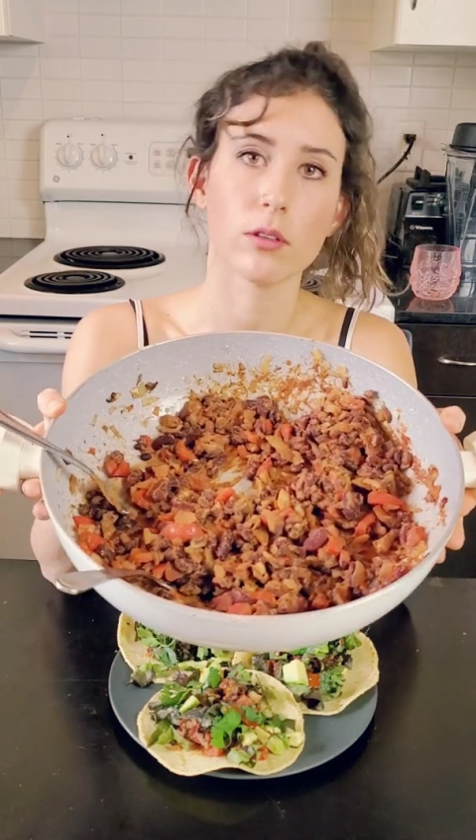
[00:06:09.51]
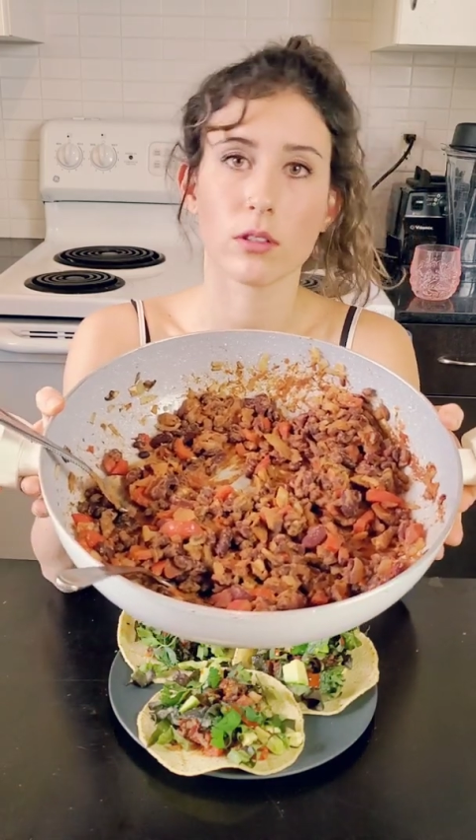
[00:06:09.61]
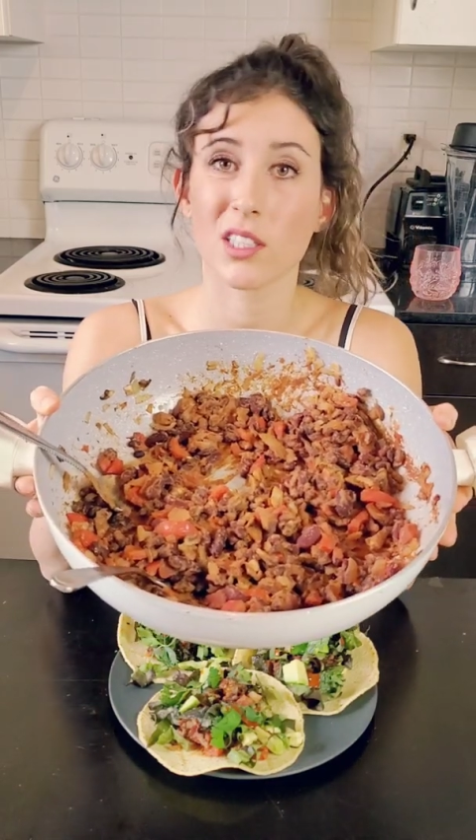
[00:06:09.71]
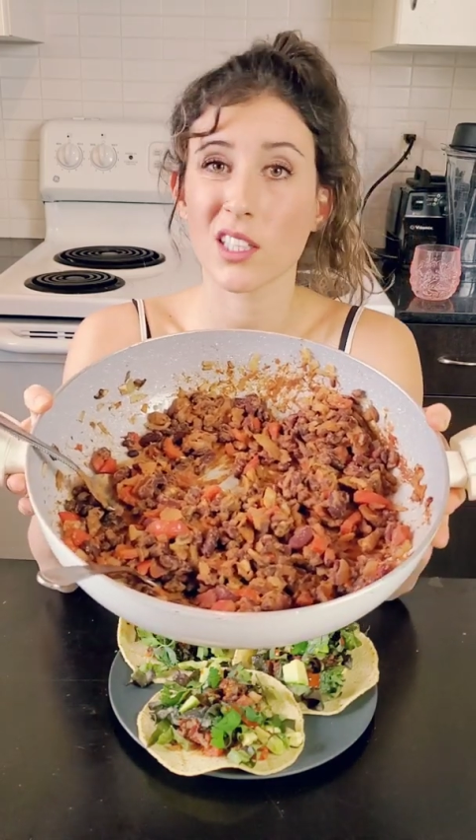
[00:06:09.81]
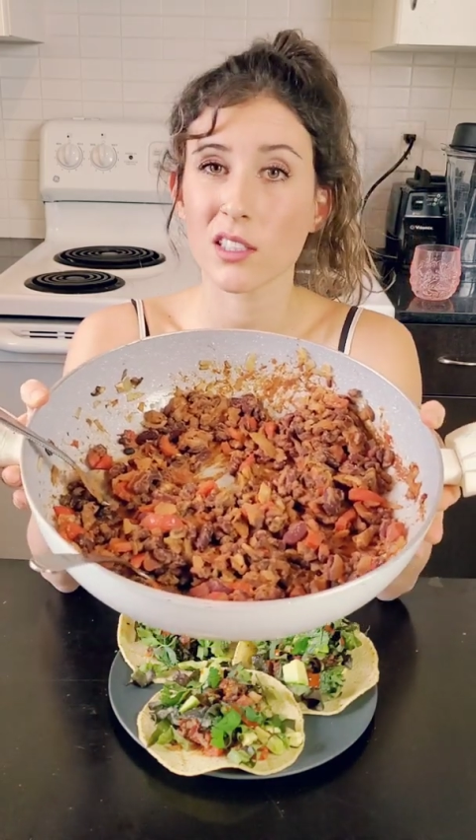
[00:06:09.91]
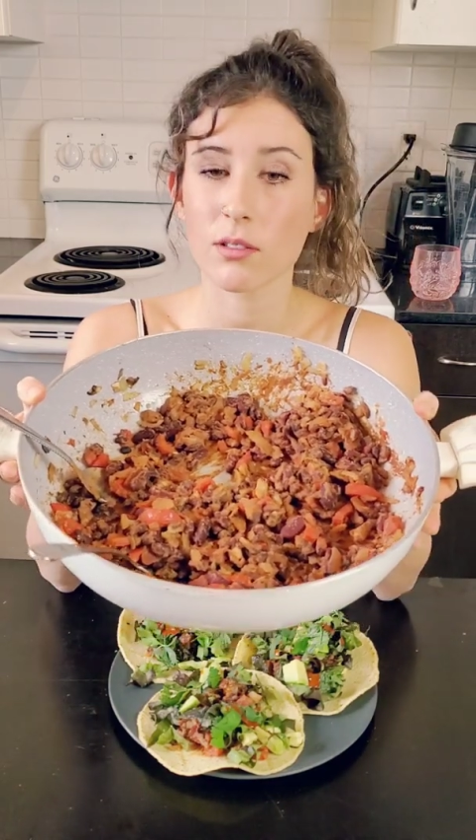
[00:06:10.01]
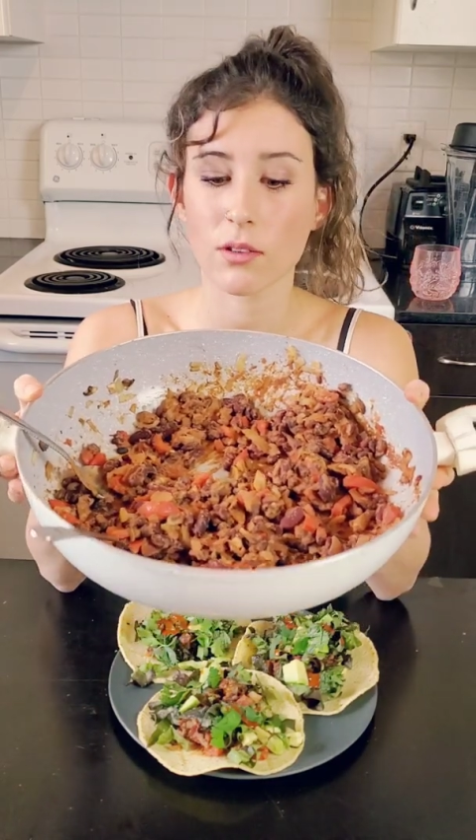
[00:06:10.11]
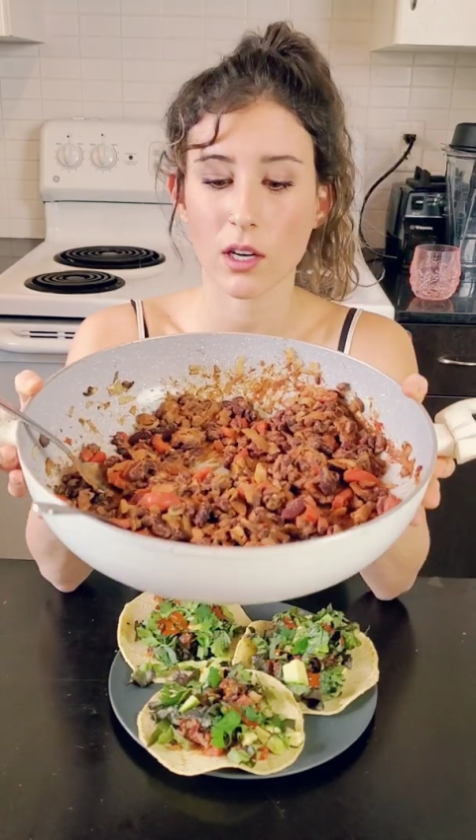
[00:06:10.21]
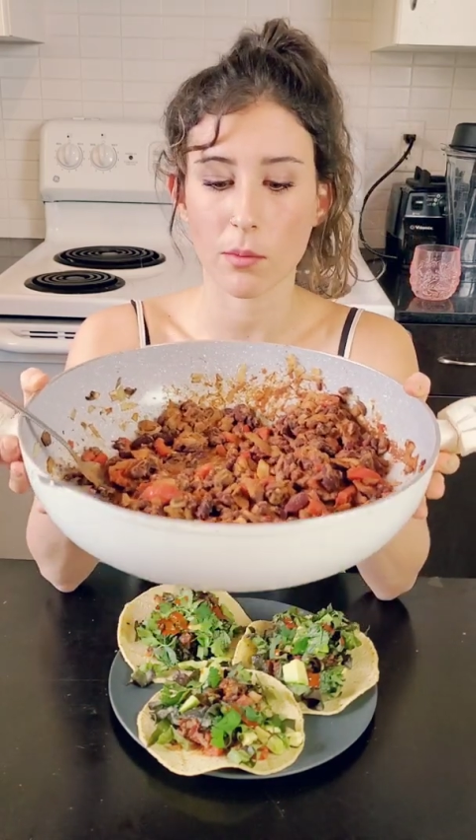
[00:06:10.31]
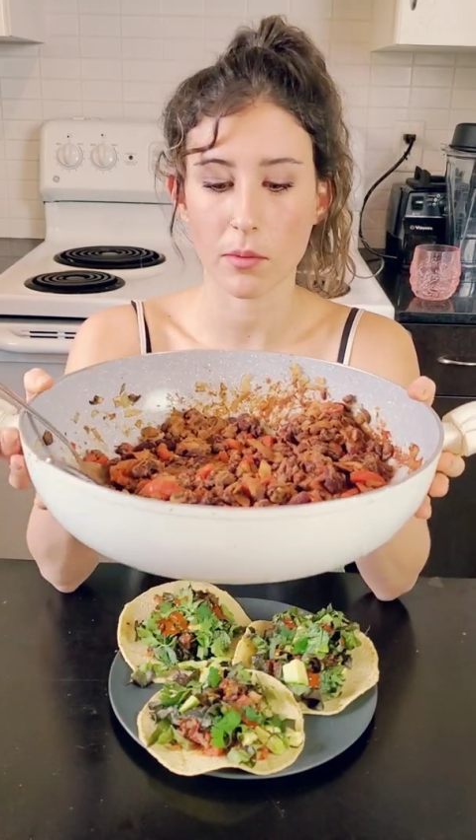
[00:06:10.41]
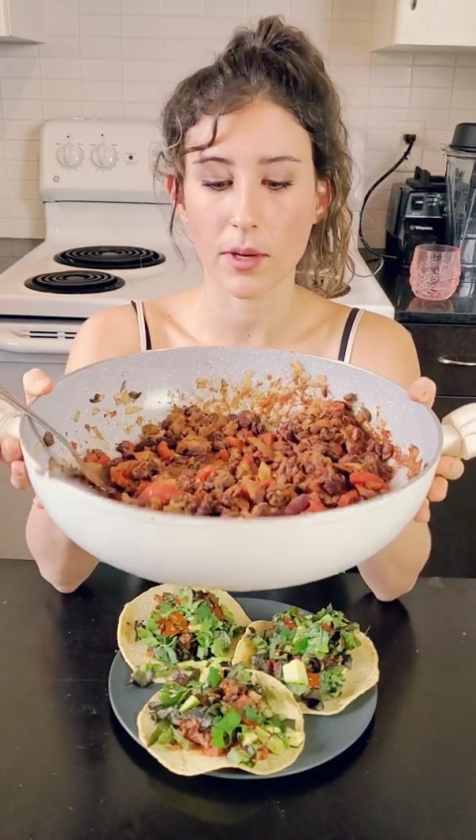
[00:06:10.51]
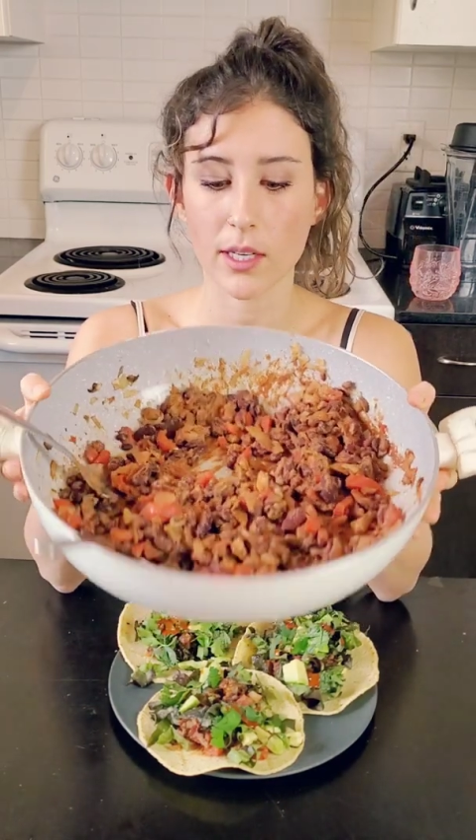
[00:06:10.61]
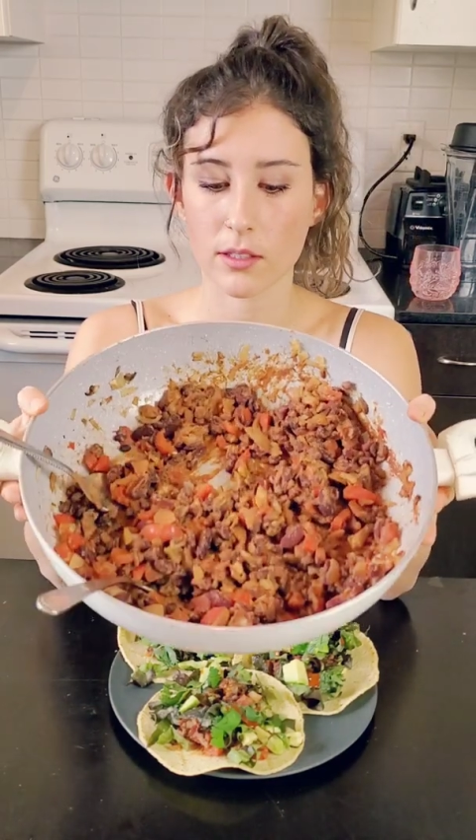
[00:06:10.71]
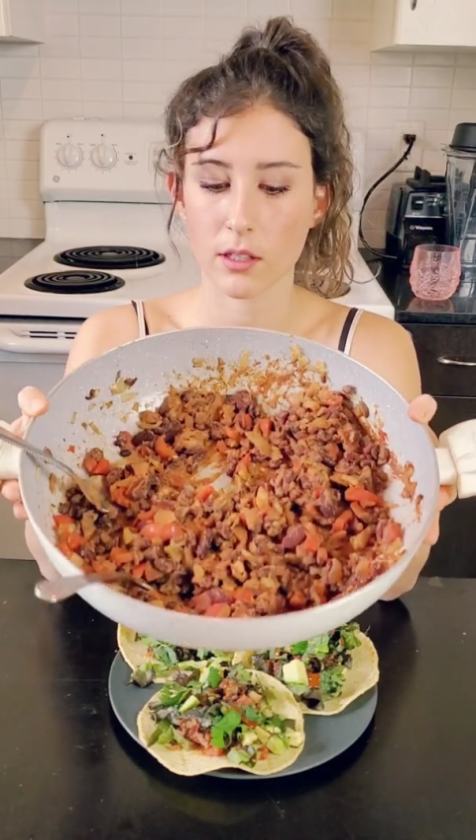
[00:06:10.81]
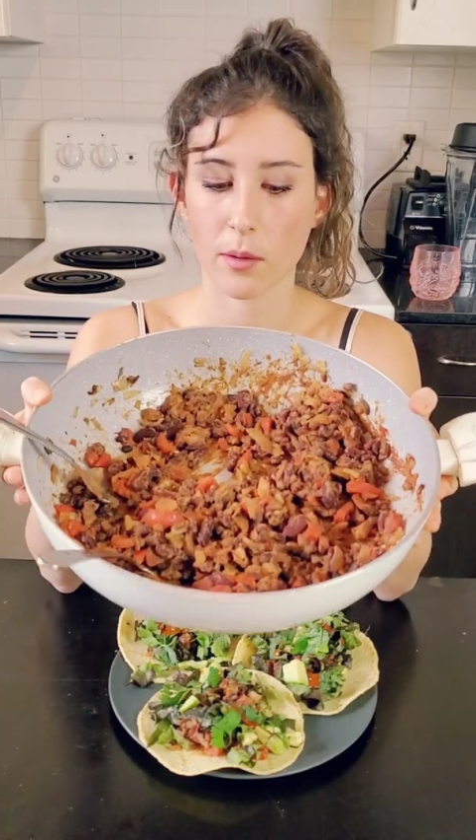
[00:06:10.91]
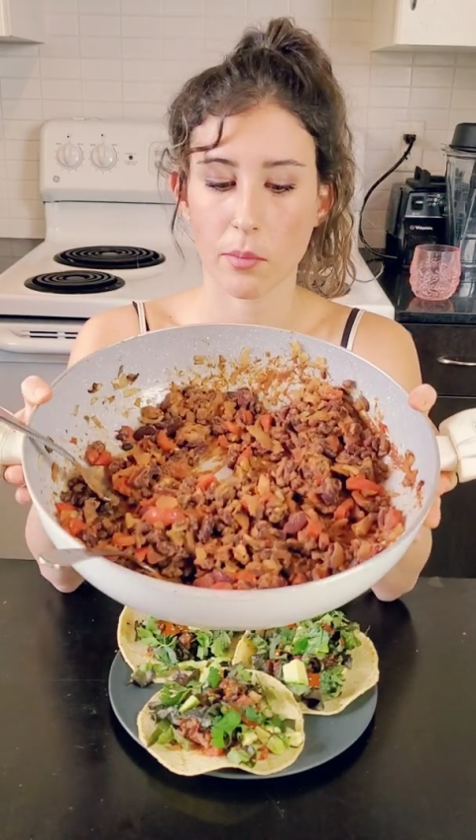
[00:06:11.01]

corn tortillas for a couple minutes and then